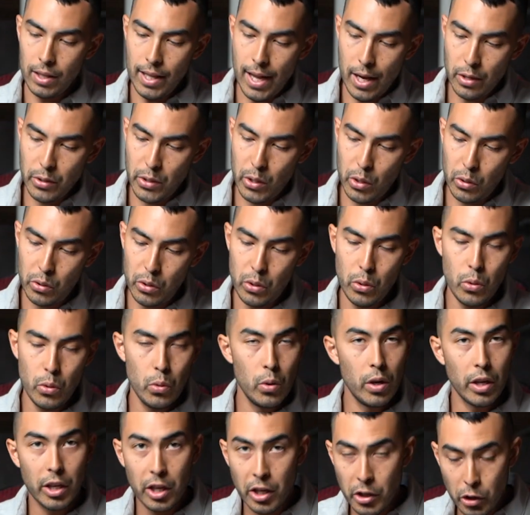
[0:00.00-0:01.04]
allows you
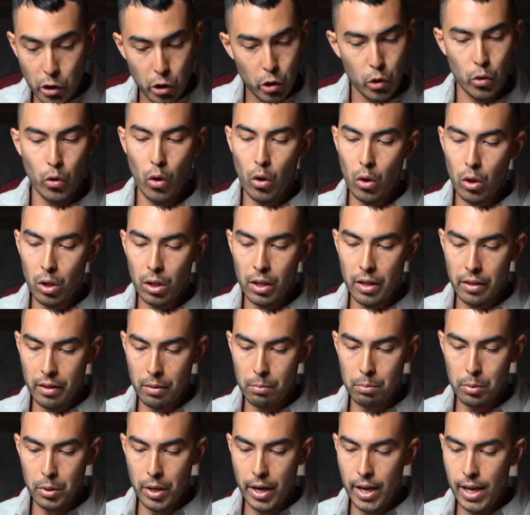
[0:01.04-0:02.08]
to control the
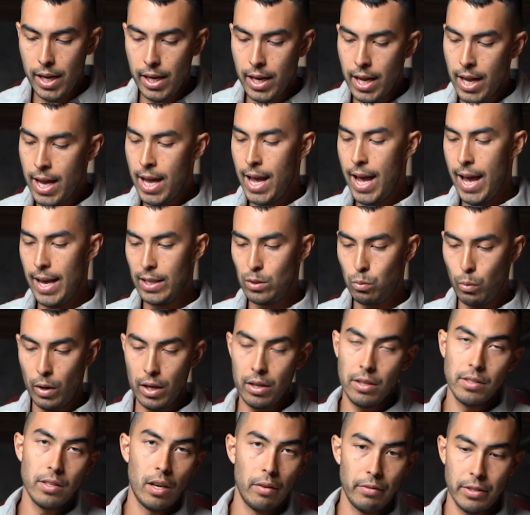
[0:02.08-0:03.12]
brain, as
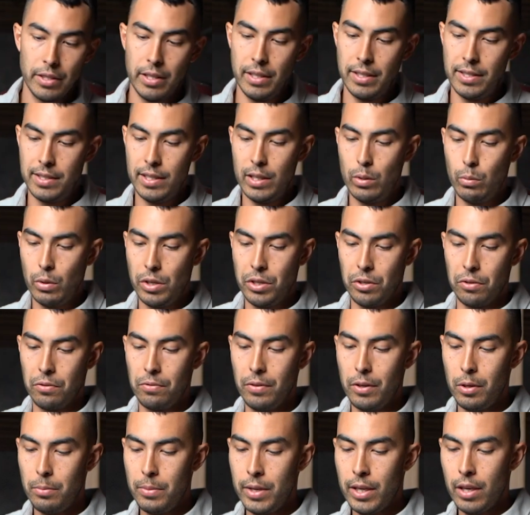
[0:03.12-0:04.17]
well as obviously see what you're
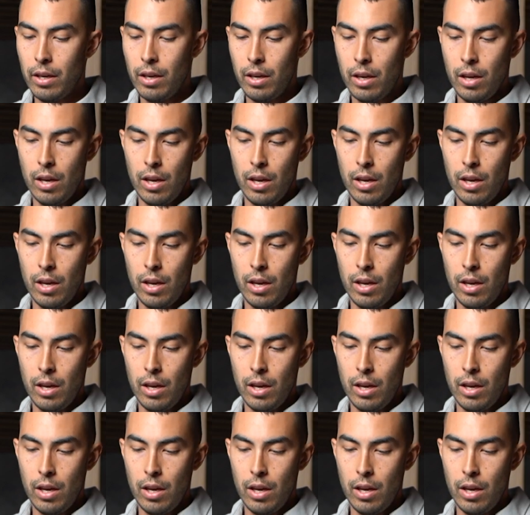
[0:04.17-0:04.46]
filming.